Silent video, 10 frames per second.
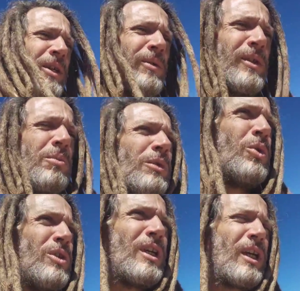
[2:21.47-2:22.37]
was
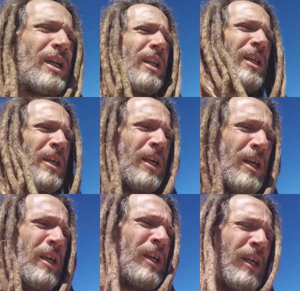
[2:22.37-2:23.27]
music, and
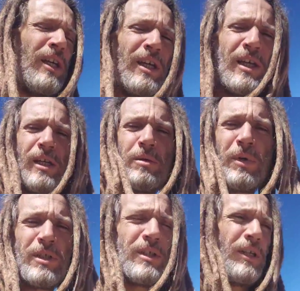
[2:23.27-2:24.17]
in
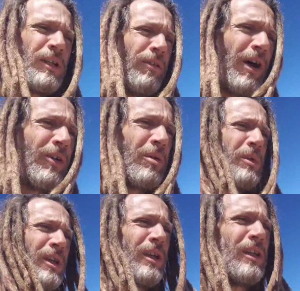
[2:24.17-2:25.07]
my study of
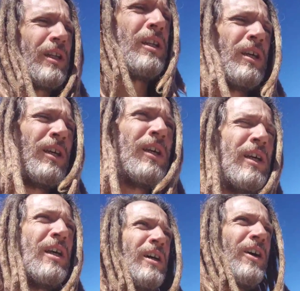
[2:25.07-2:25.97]
alchemy and
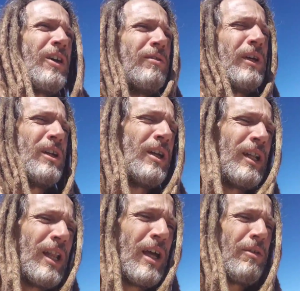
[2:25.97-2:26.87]
Ayurveda
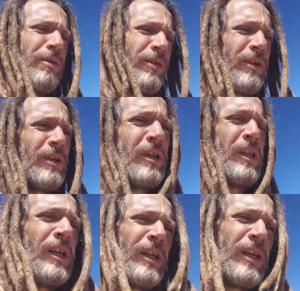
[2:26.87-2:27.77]
and life,
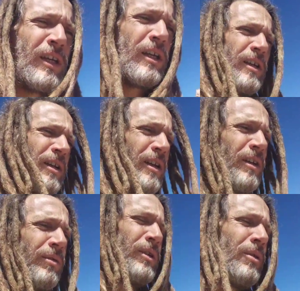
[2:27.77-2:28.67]
uh, I
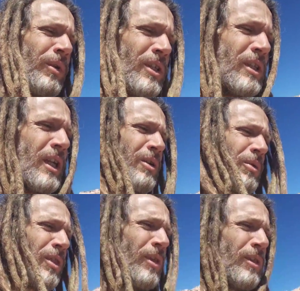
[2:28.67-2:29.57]
really resonate
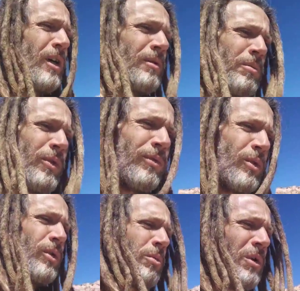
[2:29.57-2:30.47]
with the thought put
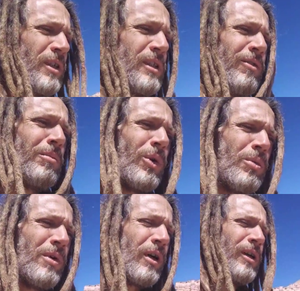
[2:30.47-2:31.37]
forth by Sevan
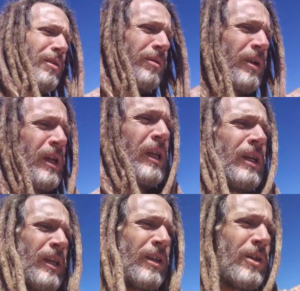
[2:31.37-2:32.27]
Bomar of,
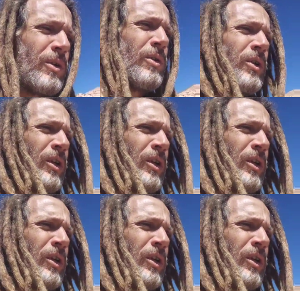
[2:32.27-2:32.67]
you know,